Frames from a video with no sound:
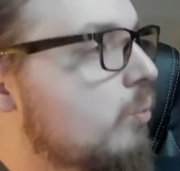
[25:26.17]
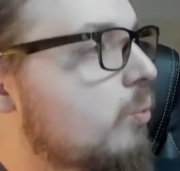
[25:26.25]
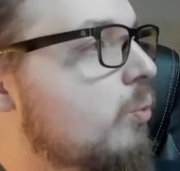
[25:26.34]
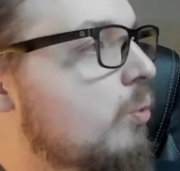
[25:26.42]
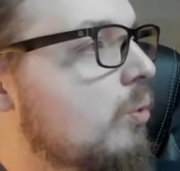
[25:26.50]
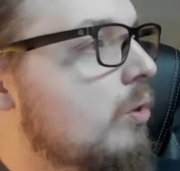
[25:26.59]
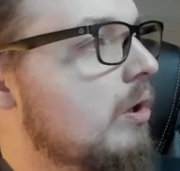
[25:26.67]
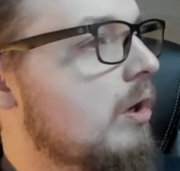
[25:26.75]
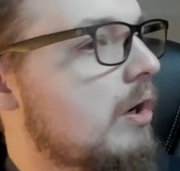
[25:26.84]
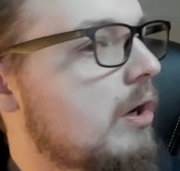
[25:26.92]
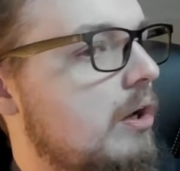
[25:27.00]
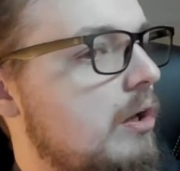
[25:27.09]

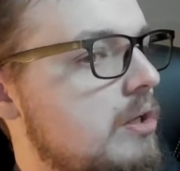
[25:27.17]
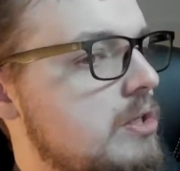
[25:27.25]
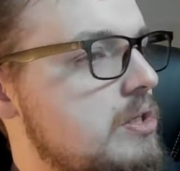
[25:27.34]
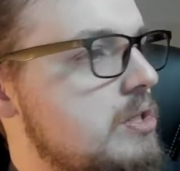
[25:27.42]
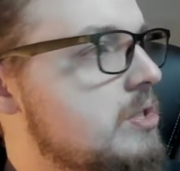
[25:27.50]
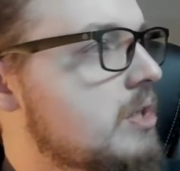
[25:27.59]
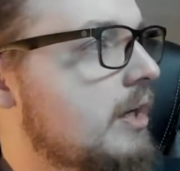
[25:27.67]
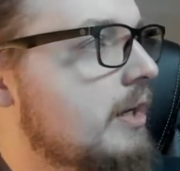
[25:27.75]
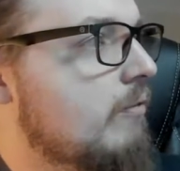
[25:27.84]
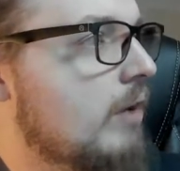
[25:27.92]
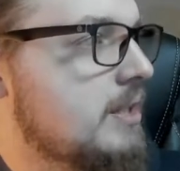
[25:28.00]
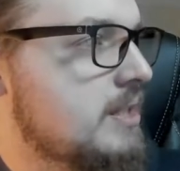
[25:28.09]
was, I
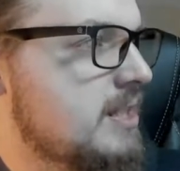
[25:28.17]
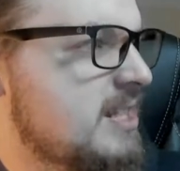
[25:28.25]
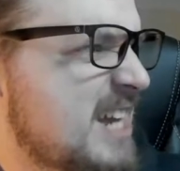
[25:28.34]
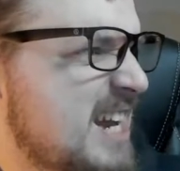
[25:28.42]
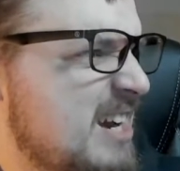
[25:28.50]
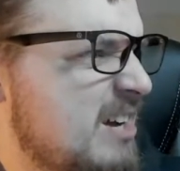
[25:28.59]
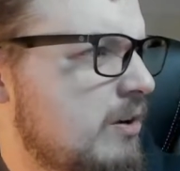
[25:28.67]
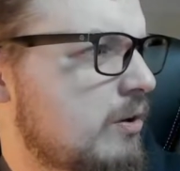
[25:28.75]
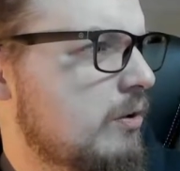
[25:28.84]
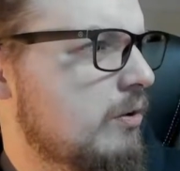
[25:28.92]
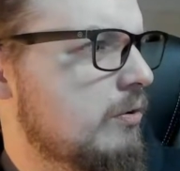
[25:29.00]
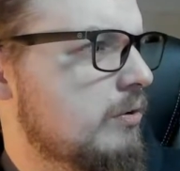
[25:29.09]
didn't write it
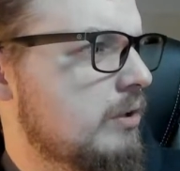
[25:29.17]
down,